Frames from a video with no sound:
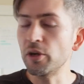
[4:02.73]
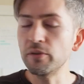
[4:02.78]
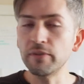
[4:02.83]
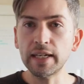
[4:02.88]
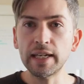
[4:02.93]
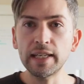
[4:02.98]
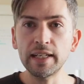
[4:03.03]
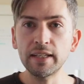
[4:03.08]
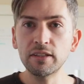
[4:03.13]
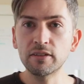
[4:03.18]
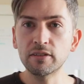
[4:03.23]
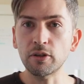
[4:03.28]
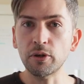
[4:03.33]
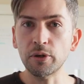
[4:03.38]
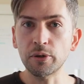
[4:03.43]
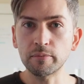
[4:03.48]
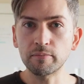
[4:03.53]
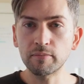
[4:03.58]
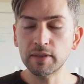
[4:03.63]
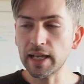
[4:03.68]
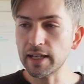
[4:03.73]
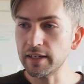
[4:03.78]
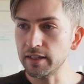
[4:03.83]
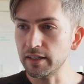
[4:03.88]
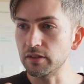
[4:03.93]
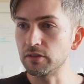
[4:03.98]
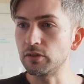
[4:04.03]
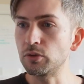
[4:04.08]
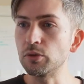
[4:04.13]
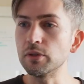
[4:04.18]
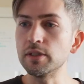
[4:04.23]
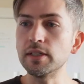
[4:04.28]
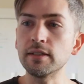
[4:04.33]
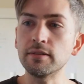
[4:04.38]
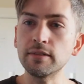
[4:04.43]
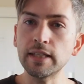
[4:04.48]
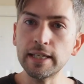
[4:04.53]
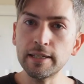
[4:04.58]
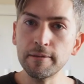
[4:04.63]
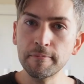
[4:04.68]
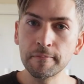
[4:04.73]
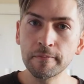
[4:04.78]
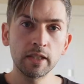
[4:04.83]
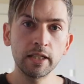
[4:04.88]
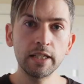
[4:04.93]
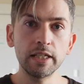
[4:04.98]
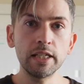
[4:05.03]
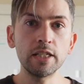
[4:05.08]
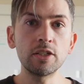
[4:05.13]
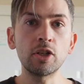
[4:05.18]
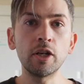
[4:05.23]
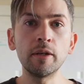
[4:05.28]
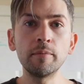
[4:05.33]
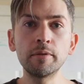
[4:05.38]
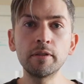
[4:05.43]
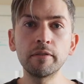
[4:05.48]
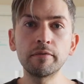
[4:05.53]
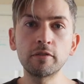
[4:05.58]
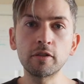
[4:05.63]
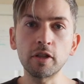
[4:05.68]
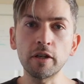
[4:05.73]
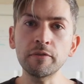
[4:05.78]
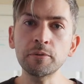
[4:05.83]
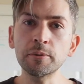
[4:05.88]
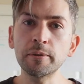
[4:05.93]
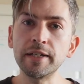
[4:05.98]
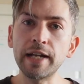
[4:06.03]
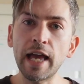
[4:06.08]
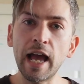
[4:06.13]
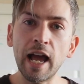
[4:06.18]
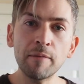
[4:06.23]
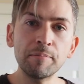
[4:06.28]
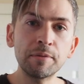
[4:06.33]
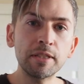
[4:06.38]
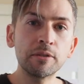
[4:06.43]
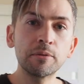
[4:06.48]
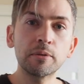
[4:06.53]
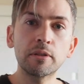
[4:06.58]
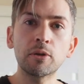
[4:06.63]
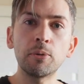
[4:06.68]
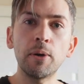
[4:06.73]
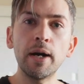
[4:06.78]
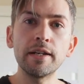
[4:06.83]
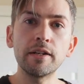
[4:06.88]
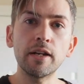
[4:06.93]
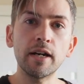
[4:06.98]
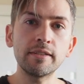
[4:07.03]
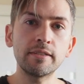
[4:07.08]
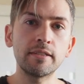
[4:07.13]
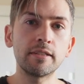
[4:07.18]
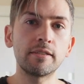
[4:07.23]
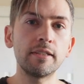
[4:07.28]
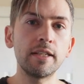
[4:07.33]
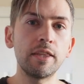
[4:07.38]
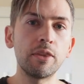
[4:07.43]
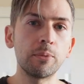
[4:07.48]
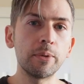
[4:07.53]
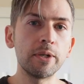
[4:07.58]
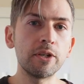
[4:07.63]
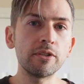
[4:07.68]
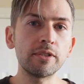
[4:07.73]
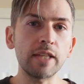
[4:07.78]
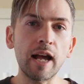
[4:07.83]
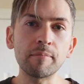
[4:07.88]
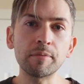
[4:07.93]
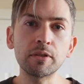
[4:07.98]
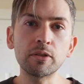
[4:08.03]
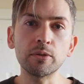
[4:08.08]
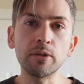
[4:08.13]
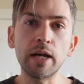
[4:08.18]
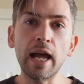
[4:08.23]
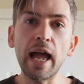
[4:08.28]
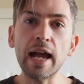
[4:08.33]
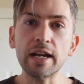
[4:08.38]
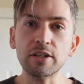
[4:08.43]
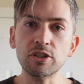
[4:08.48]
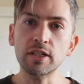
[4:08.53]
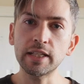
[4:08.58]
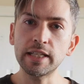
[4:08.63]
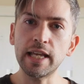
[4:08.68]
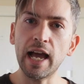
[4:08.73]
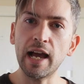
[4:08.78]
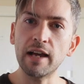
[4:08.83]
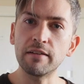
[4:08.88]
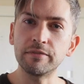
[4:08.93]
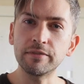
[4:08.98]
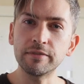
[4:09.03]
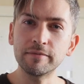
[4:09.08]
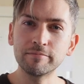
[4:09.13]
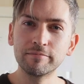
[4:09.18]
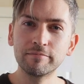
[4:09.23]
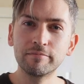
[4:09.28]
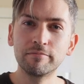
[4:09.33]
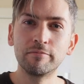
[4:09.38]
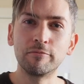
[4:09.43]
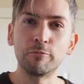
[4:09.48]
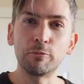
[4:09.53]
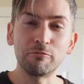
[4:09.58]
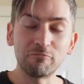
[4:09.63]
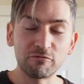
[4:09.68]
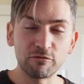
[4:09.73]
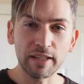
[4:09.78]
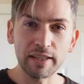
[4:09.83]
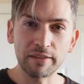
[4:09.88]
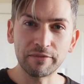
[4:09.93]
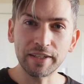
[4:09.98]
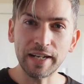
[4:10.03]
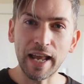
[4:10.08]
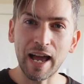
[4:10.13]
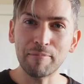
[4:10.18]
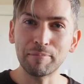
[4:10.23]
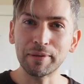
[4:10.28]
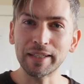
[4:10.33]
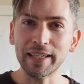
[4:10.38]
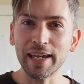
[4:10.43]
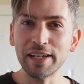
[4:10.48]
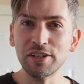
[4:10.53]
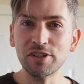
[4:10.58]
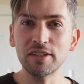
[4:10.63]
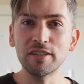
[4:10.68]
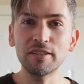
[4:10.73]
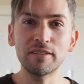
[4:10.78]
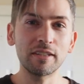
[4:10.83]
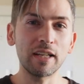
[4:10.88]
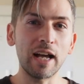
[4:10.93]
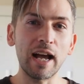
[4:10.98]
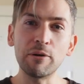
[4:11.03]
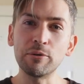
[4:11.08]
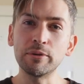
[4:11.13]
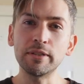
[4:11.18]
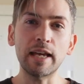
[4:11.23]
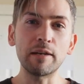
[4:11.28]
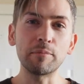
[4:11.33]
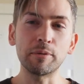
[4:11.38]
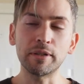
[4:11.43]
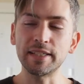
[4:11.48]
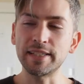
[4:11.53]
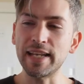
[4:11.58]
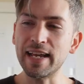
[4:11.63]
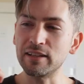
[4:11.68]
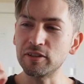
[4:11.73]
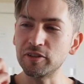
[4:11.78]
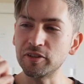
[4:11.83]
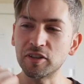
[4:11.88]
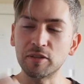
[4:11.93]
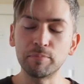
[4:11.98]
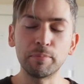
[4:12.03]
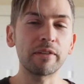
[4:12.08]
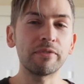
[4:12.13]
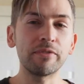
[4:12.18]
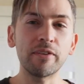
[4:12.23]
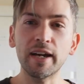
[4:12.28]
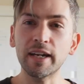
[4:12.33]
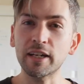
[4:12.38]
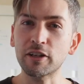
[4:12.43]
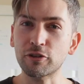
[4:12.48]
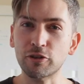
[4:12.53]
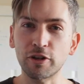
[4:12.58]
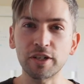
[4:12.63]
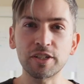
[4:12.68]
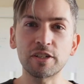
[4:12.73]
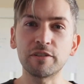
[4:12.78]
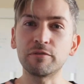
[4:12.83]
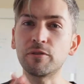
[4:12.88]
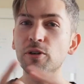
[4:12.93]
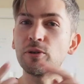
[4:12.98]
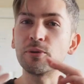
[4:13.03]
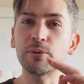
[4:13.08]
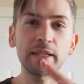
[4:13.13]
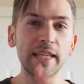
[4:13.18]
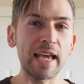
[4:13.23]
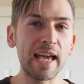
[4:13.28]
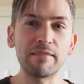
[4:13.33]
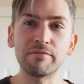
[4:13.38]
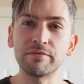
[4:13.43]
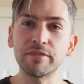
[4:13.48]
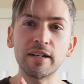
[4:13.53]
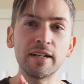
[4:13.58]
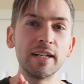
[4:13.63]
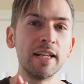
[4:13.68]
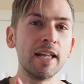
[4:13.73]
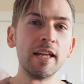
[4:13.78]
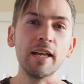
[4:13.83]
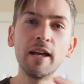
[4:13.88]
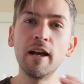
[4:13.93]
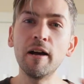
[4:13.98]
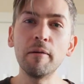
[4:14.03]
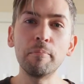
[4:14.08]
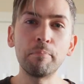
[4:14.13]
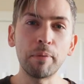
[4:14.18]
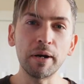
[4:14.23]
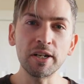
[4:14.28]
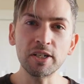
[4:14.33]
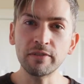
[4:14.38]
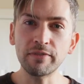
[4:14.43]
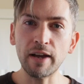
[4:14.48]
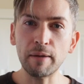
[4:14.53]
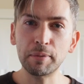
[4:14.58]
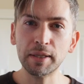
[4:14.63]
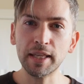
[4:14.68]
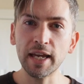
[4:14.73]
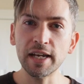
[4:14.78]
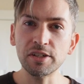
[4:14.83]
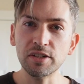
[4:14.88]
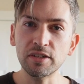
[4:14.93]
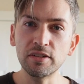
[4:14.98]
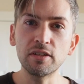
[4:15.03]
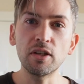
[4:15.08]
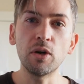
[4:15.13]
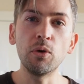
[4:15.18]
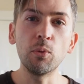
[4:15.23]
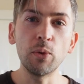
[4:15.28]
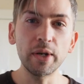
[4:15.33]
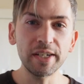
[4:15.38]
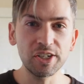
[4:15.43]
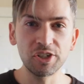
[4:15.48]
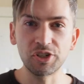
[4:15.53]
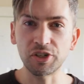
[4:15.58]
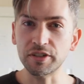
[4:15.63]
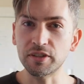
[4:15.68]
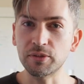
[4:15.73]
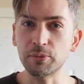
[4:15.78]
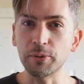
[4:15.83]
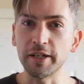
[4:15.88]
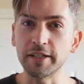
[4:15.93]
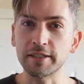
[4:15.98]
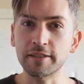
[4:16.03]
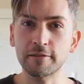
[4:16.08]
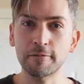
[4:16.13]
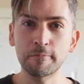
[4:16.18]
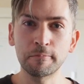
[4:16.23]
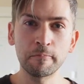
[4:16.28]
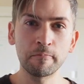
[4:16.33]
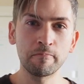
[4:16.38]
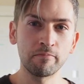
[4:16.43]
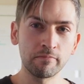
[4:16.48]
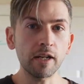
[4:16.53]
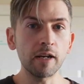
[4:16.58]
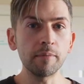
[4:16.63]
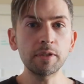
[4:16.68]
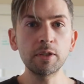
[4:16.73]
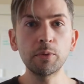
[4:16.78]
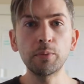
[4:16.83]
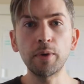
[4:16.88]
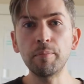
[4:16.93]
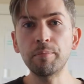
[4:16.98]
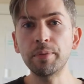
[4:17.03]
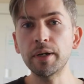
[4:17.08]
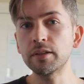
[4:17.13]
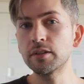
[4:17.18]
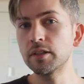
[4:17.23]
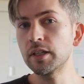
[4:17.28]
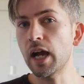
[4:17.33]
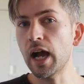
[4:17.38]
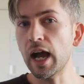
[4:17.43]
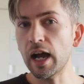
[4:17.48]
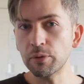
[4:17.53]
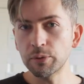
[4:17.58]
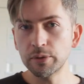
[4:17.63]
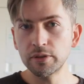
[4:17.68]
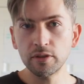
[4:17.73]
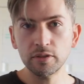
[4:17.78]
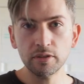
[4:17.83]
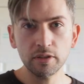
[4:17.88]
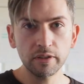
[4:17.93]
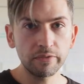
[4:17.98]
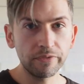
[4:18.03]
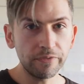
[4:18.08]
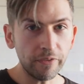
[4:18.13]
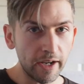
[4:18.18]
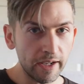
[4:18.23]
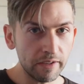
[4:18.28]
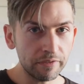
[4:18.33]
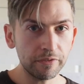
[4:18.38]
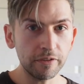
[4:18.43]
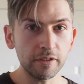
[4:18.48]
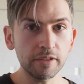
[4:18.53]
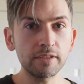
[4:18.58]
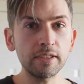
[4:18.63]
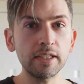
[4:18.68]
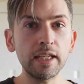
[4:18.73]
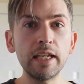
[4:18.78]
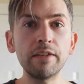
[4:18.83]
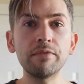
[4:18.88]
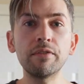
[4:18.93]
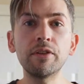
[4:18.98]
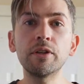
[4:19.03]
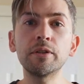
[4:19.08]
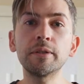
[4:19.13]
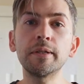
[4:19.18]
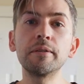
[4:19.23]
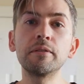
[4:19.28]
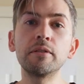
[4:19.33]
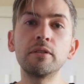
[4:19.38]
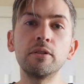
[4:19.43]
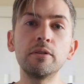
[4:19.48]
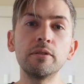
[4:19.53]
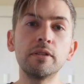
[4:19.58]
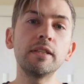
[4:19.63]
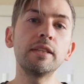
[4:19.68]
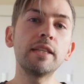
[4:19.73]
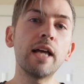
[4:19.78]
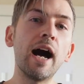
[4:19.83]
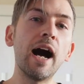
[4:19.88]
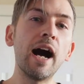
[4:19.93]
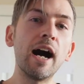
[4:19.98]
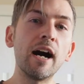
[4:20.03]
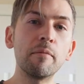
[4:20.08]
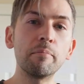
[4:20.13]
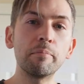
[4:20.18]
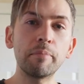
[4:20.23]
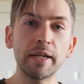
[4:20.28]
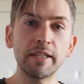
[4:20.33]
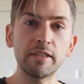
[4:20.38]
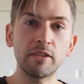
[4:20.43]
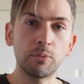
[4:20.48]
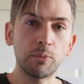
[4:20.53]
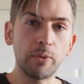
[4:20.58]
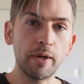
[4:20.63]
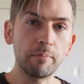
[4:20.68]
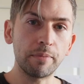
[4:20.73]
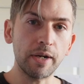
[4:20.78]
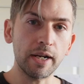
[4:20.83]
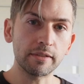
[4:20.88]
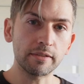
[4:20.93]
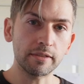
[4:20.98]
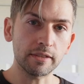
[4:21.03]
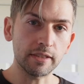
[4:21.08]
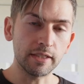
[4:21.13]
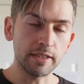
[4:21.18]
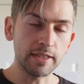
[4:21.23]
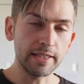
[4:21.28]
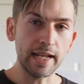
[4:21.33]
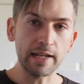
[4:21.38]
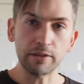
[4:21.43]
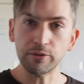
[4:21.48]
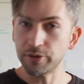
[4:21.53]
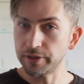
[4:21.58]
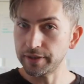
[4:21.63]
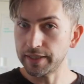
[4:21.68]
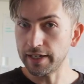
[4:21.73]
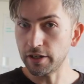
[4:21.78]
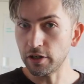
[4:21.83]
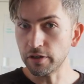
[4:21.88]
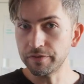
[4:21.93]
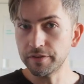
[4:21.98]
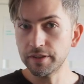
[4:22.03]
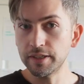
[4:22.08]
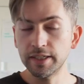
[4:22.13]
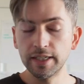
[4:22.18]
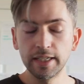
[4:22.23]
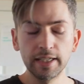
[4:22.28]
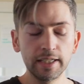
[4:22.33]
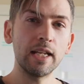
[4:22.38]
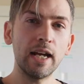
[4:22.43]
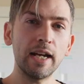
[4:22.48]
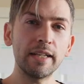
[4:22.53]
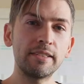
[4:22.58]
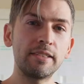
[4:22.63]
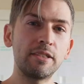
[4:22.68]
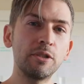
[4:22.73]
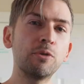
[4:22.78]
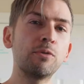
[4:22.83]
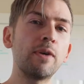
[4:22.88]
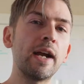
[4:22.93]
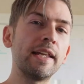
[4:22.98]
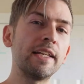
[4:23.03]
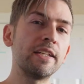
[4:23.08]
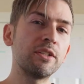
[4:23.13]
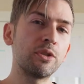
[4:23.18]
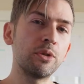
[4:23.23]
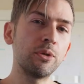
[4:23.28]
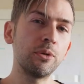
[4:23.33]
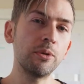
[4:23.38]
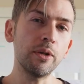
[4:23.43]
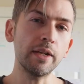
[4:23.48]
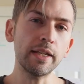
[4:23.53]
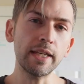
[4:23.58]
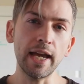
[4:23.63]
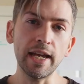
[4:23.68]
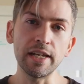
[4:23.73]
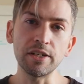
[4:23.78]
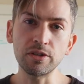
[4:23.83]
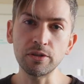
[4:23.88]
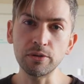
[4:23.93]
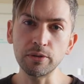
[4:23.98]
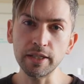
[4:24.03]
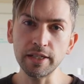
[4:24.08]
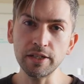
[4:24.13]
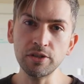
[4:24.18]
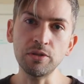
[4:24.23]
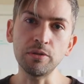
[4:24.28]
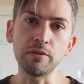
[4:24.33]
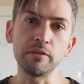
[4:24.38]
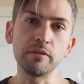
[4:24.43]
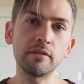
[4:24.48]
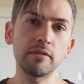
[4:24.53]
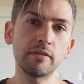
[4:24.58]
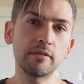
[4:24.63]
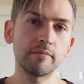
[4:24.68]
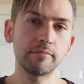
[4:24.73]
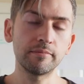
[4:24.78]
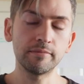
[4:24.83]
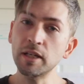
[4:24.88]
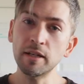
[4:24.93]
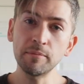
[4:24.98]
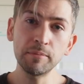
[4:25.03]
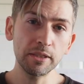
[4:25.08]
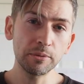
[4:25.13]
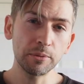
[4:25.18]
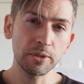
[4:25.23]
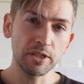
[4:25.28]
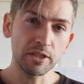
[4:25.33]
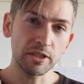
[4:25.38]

overheating, so that is good to see. In terms of software and apps, it was quite nice to see the Windows App Store actually have relevant applications. I was able to download Spotify, Crunchyroll, Canva, a bunch of applications which just worked. When it comes to web browsing, I was using Firefox even though I was using the ARM-based web browser download they offered. I still ran into occasional issues. Sometimes it would